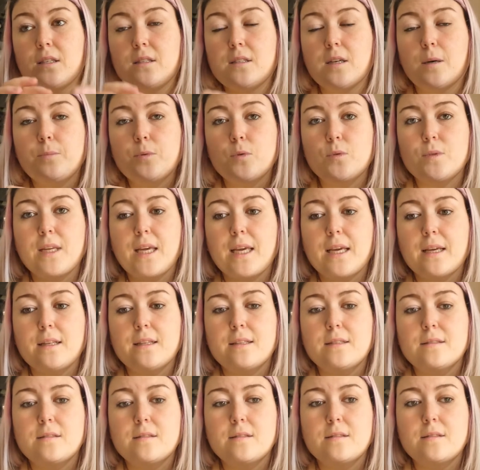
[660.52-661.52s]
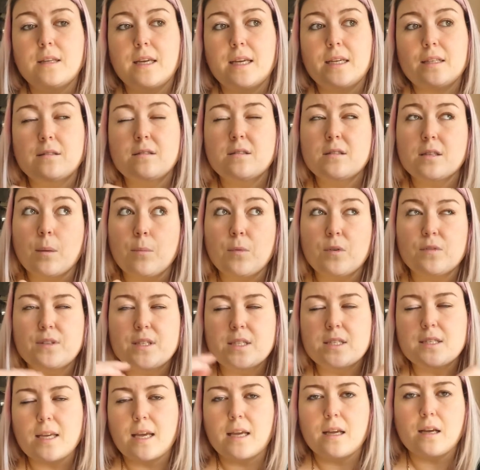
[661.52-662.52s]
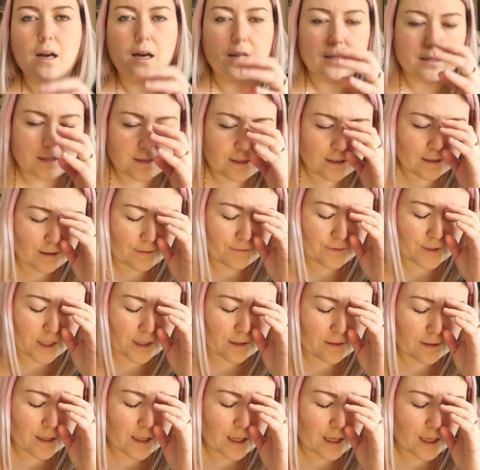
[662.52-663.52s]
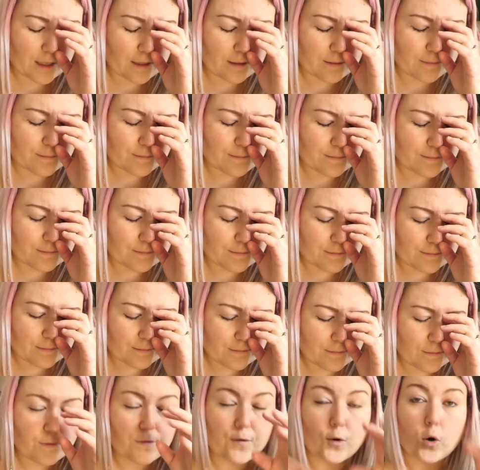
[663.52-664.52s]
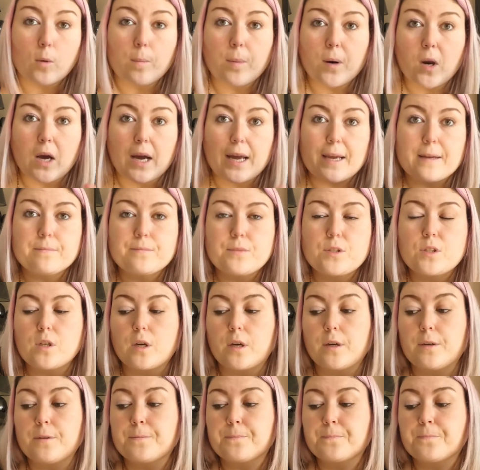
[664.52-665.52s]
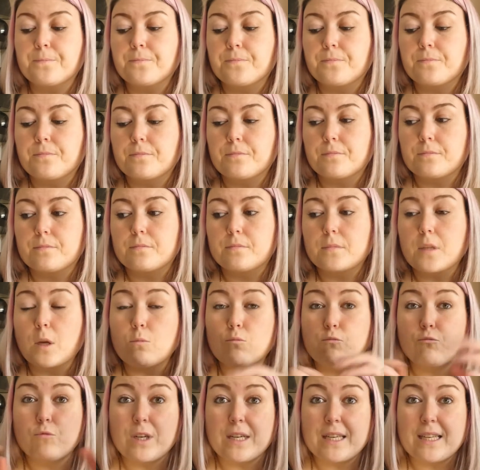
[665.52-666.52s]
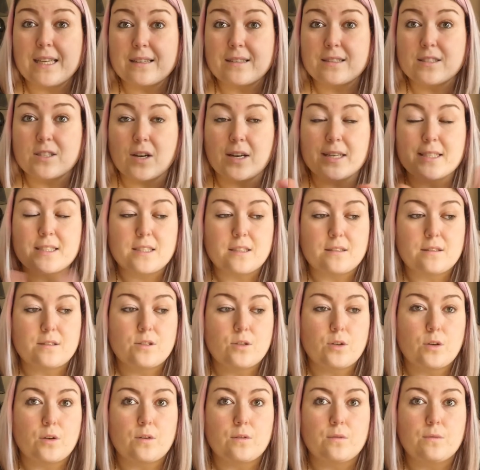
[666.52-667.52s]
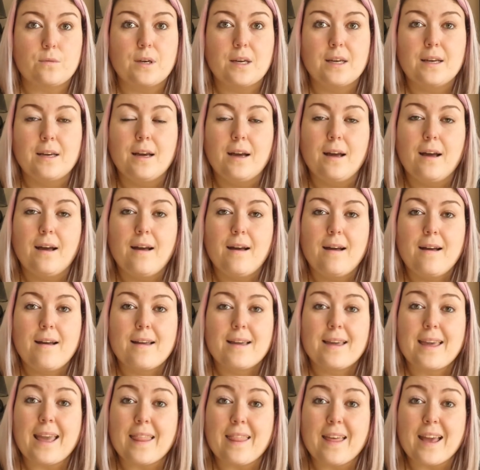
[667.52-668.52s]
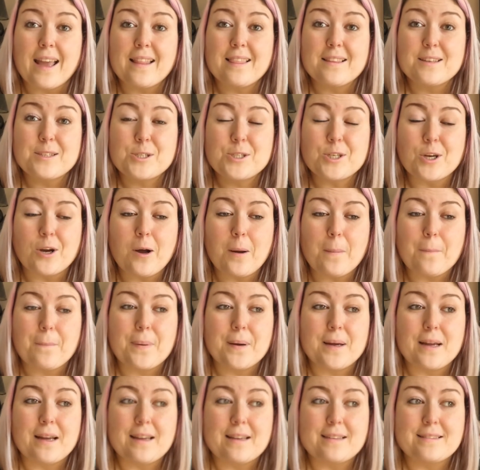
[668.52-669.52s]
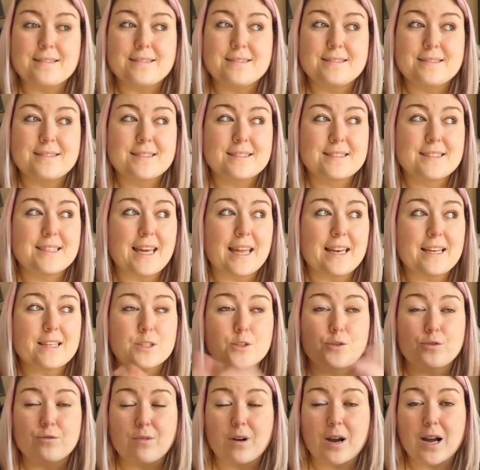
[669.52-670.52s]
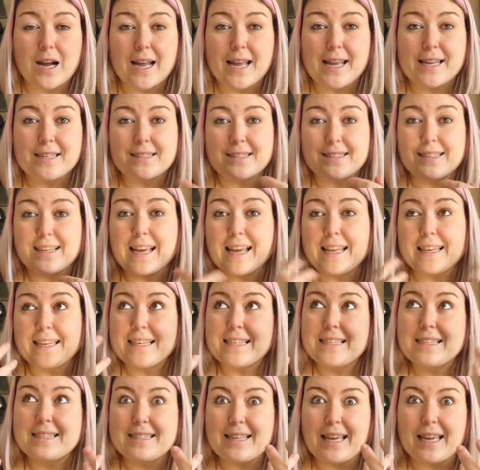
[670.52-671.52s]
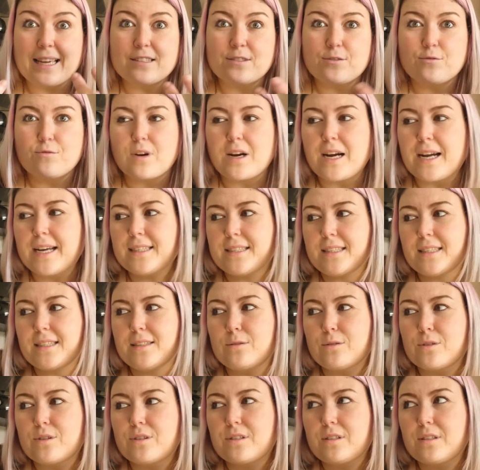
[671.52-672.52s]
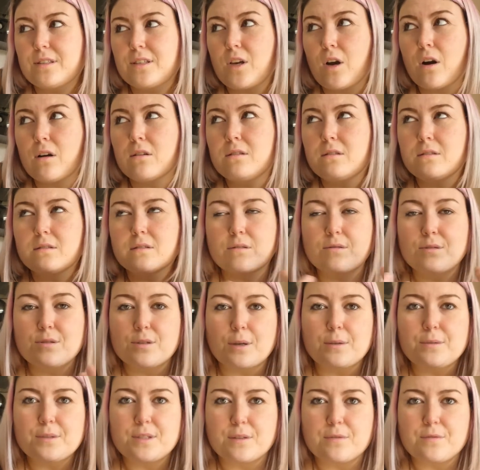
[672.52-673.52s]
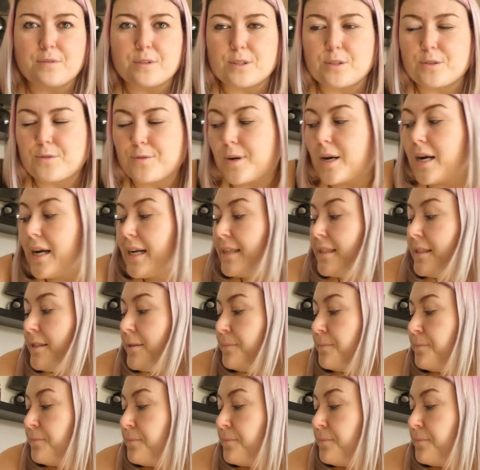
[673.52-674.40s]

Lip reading: double knit in some of the same colours as I've done the 4-ply, so really excited to get that in the shop and get it dried and at least see it dried. Yarn looks so different dried.